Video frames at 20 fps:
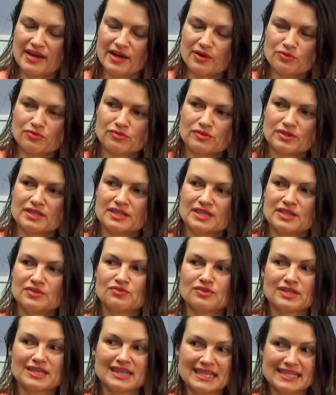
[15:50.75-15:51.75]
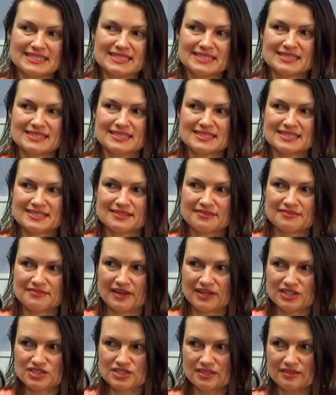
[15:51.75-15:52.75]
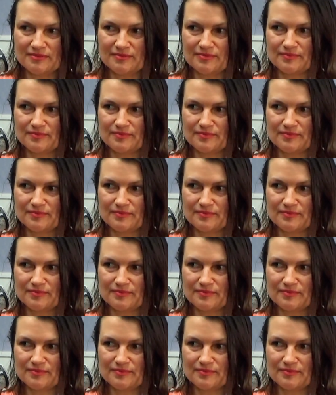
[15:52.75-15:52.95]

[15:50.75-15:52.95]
And that really releases the fascia.